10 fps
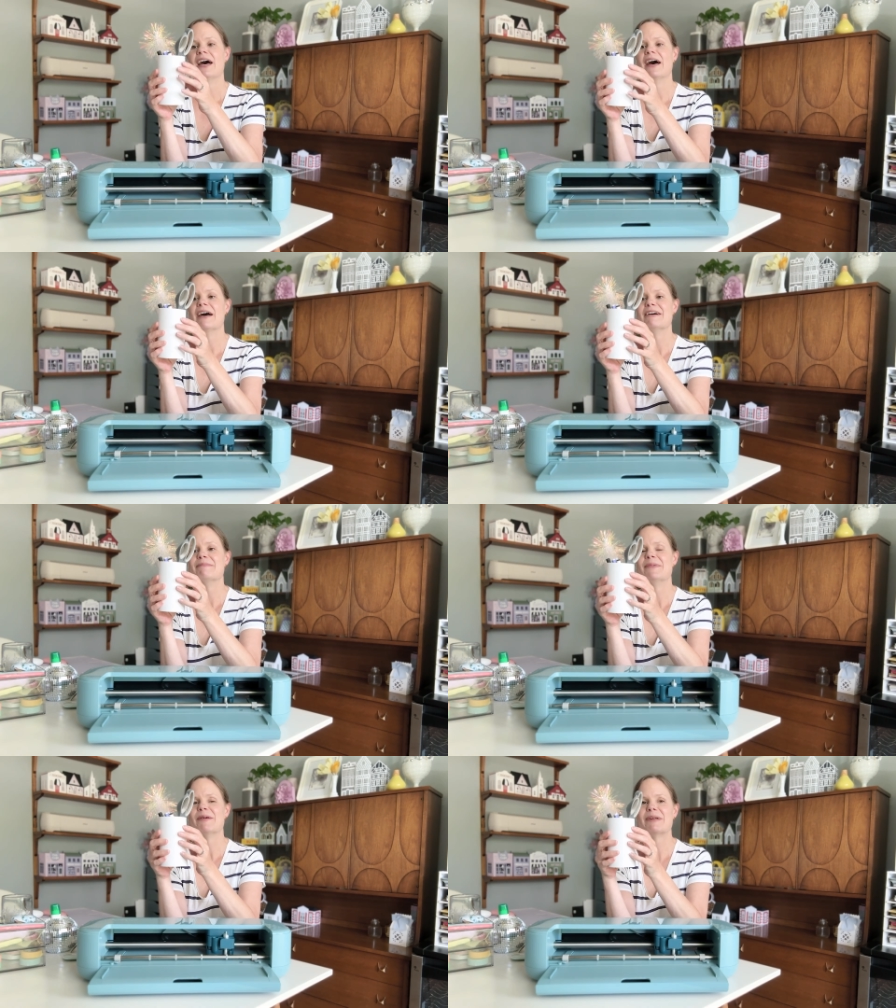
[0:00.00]

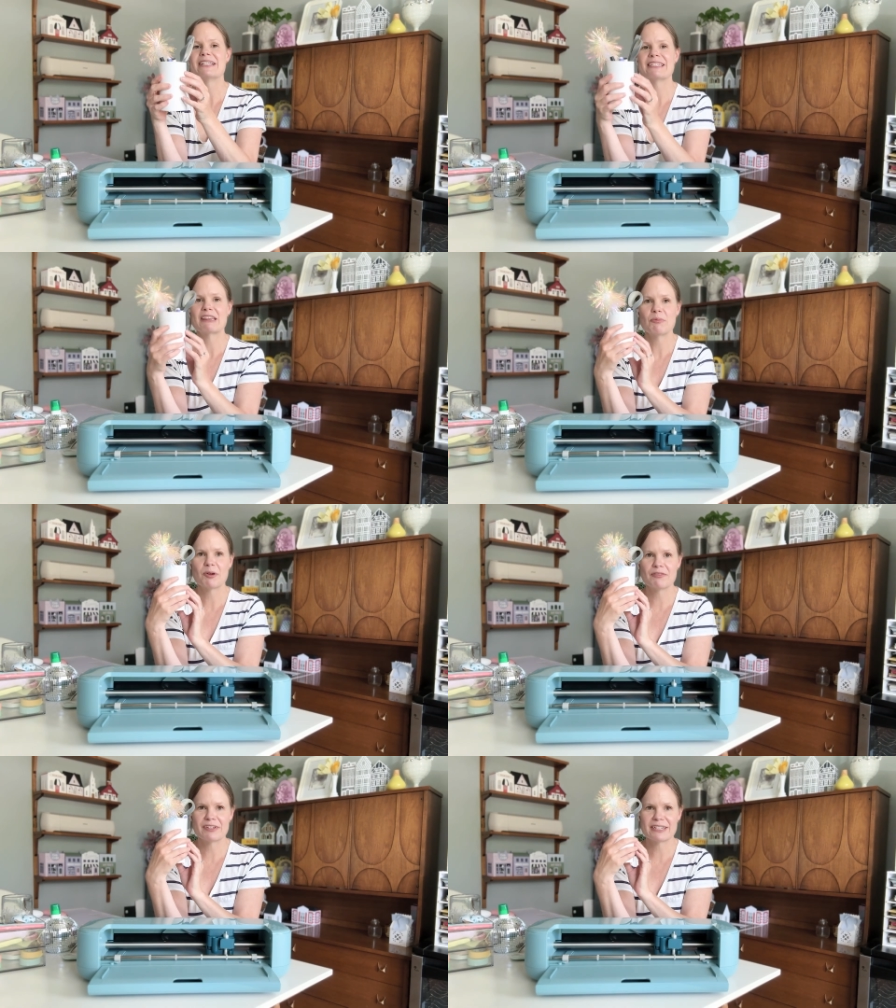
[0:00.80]
But it's like the
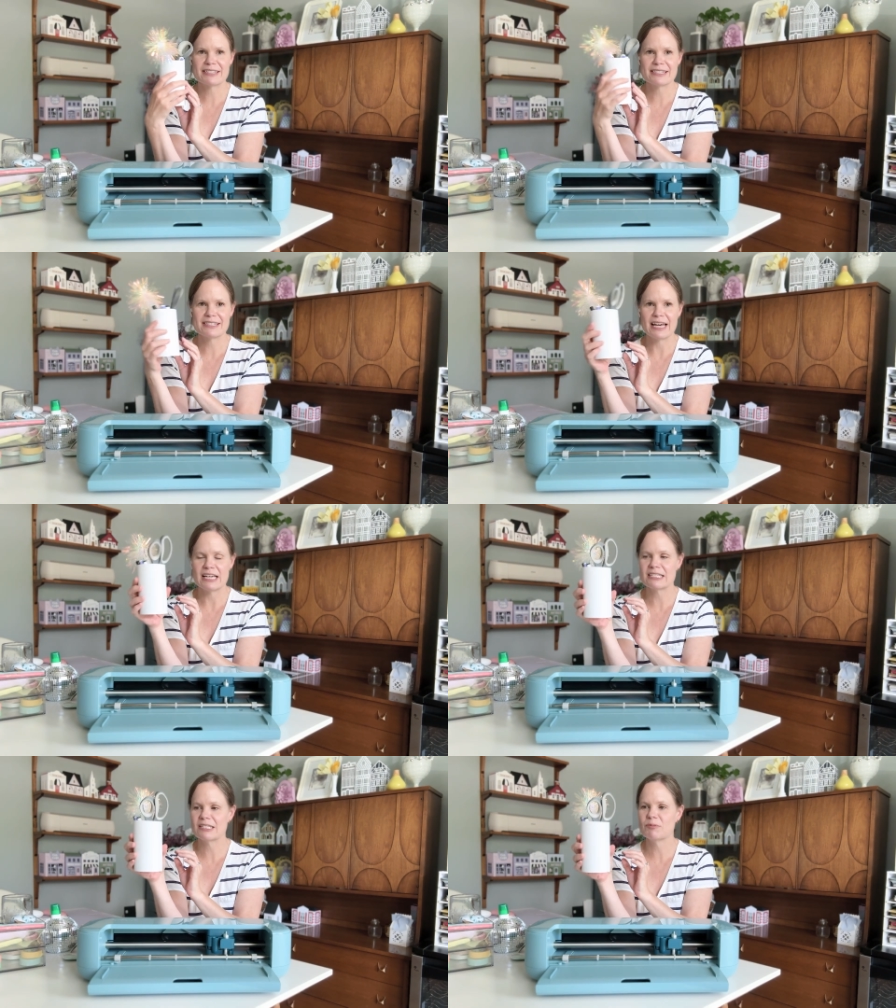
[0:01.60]
perfect
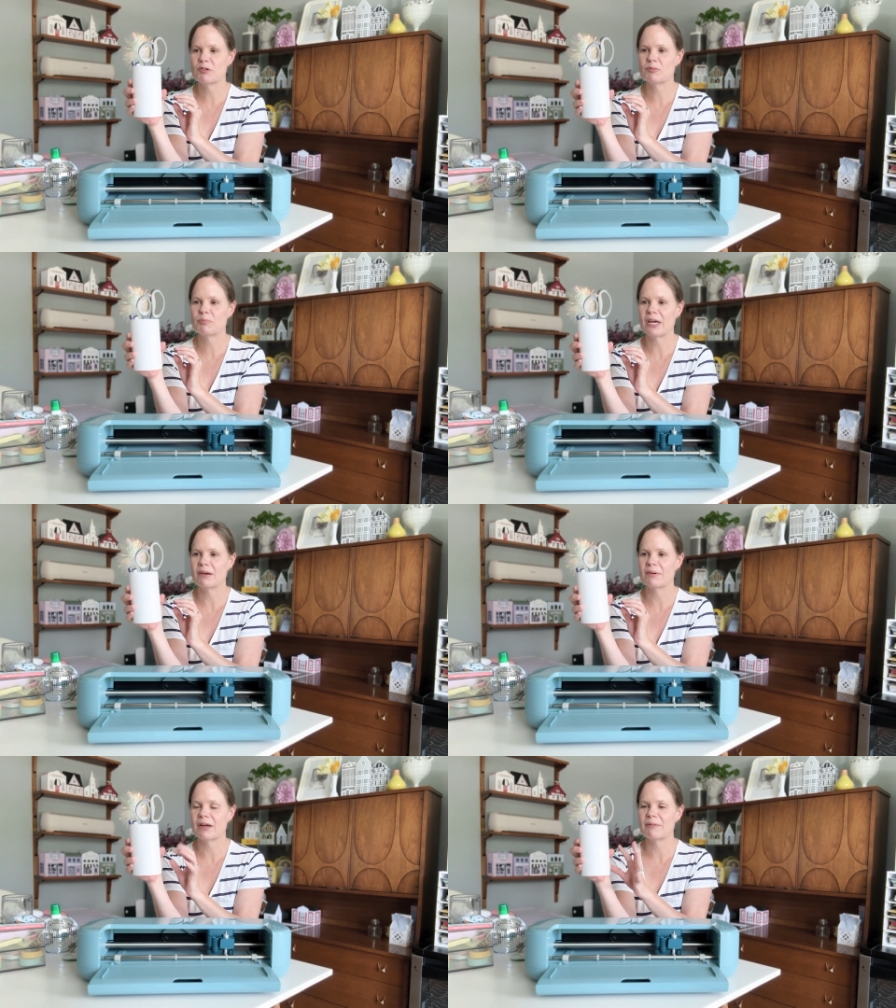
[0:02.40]
size because most
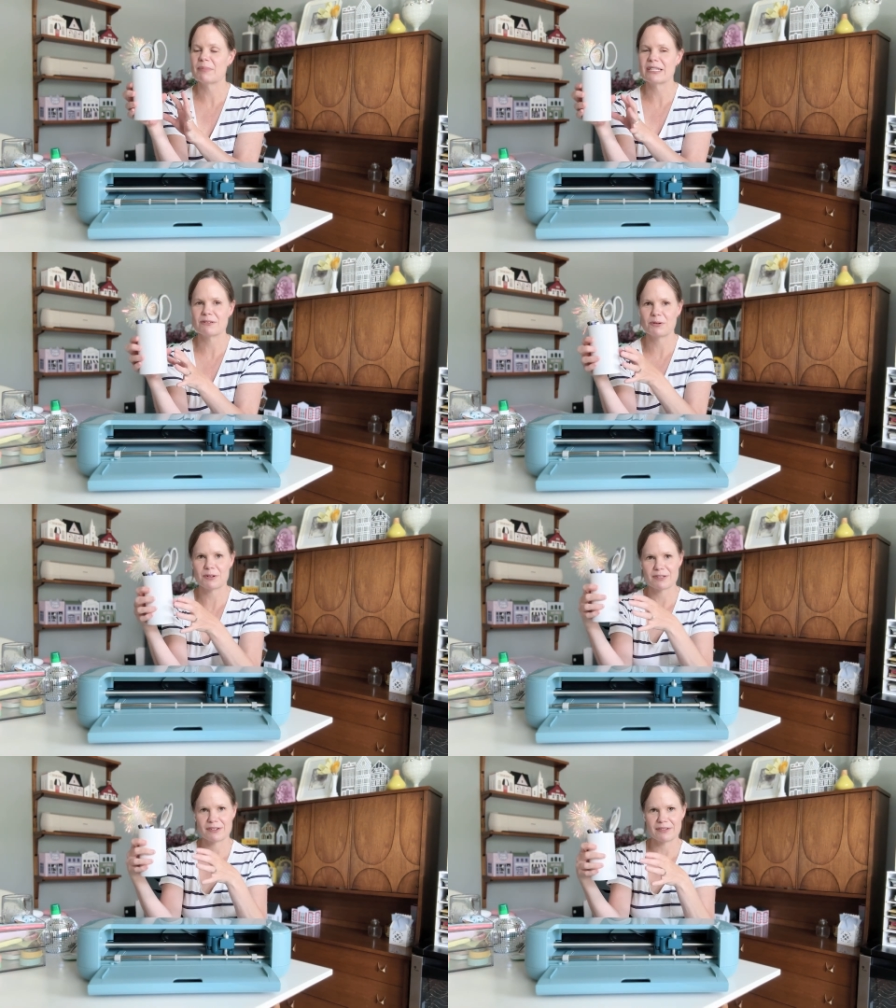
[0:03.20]
pencil
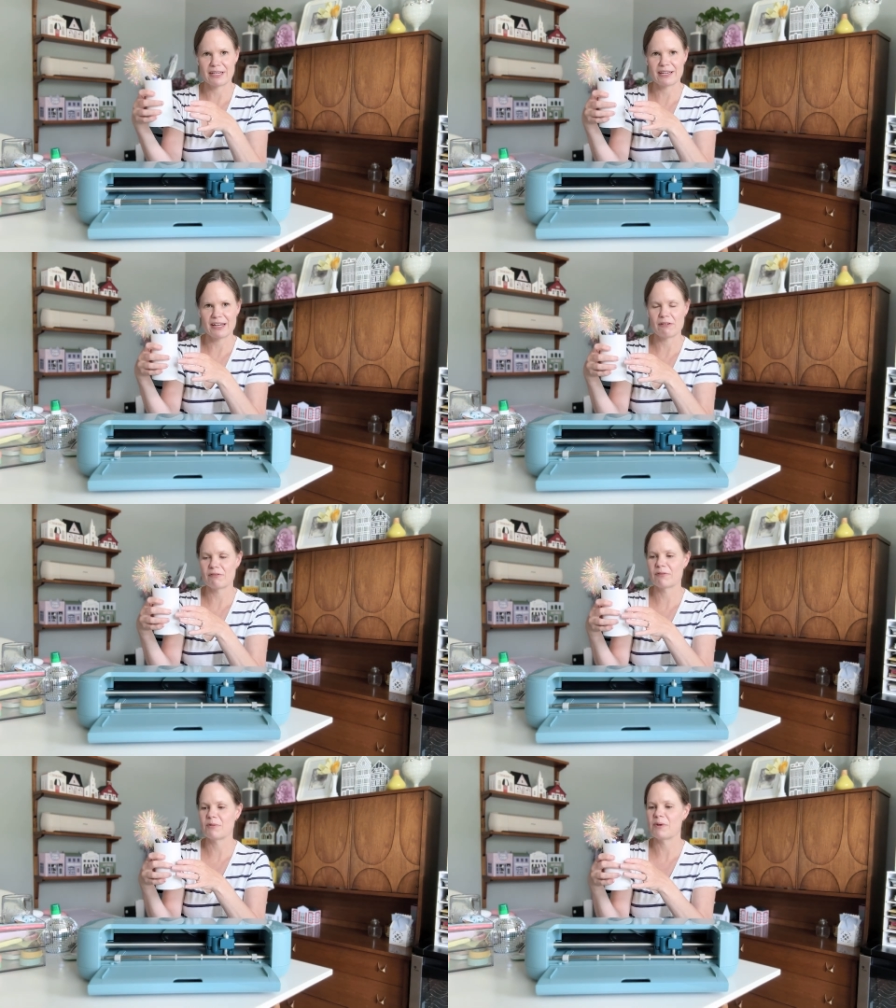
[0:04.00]
holders are like kind
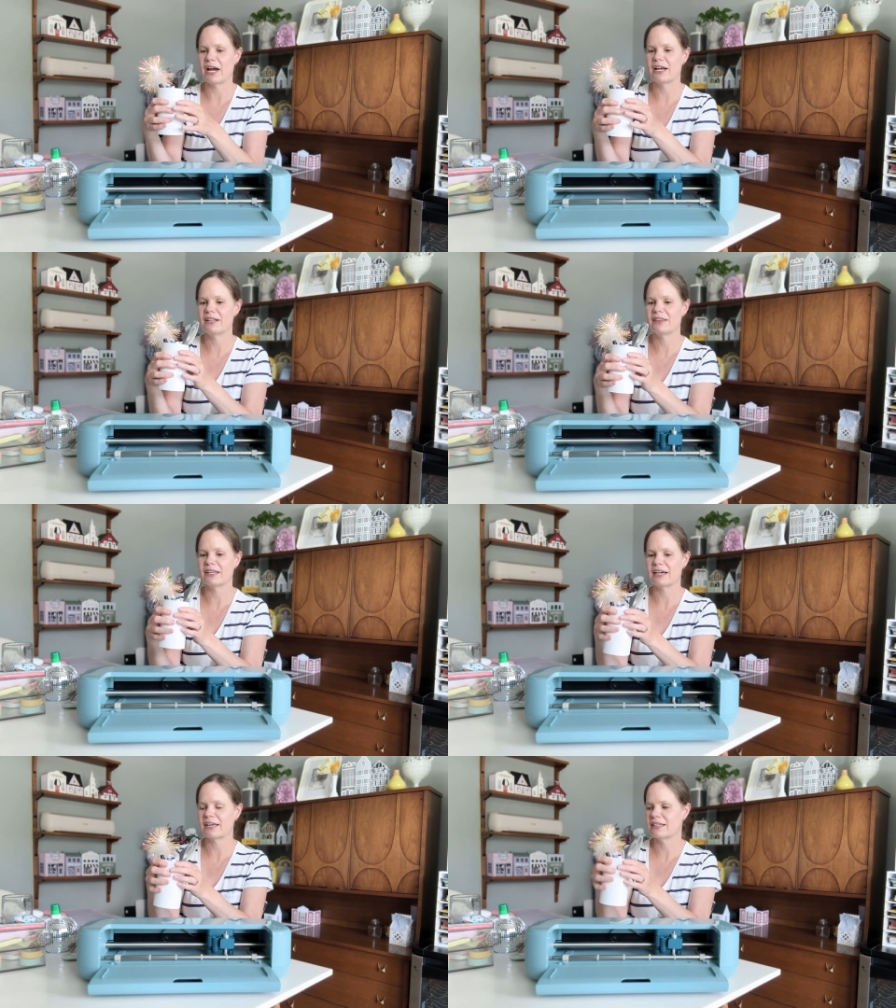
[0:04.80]
of wide and
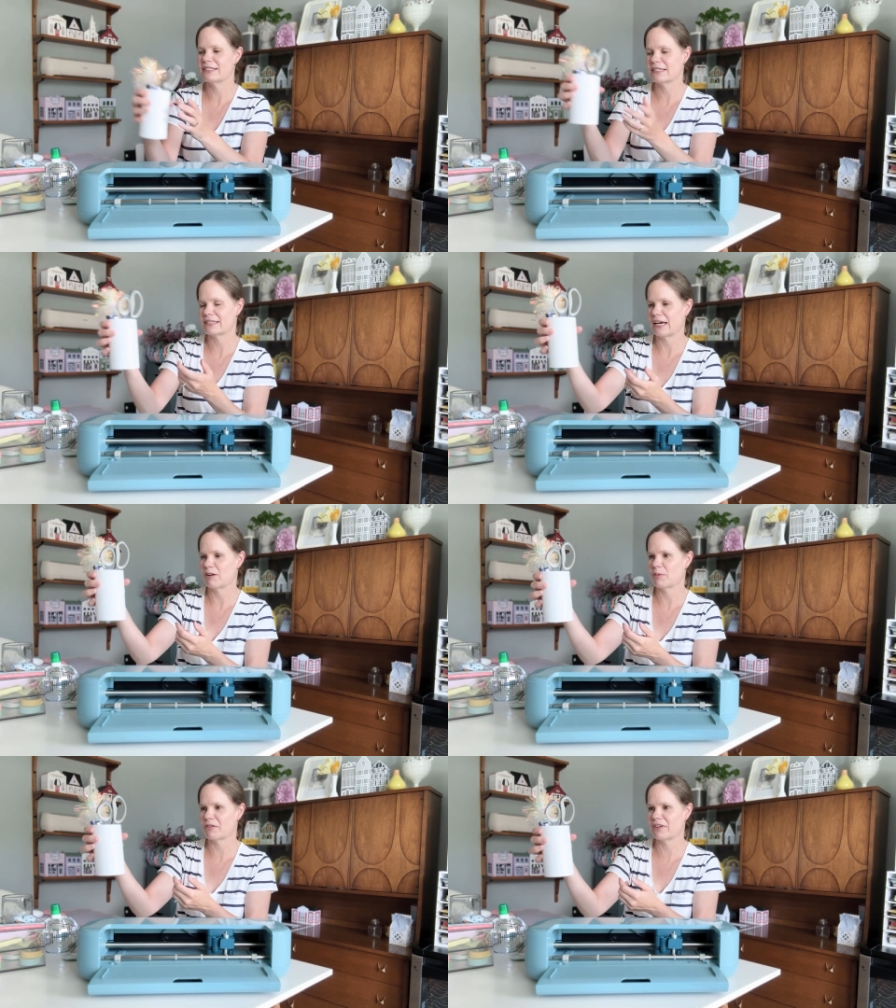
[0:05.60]
thick, and this is kind
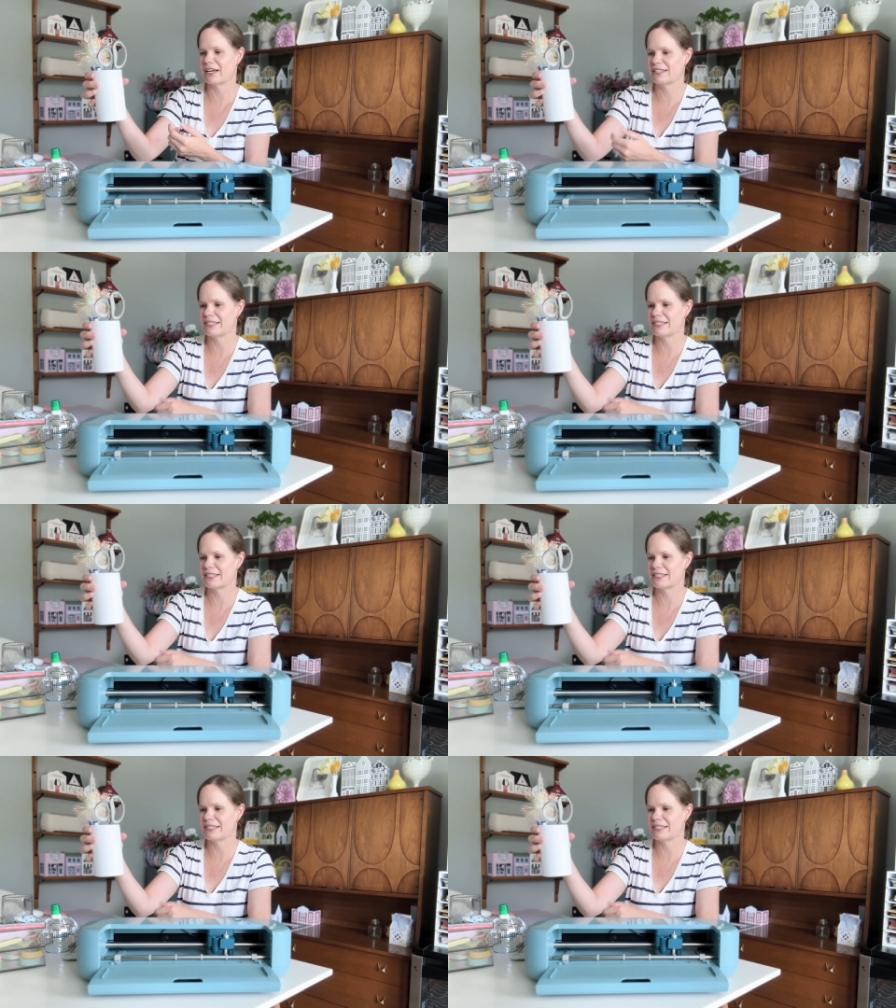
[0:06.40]
of perfect.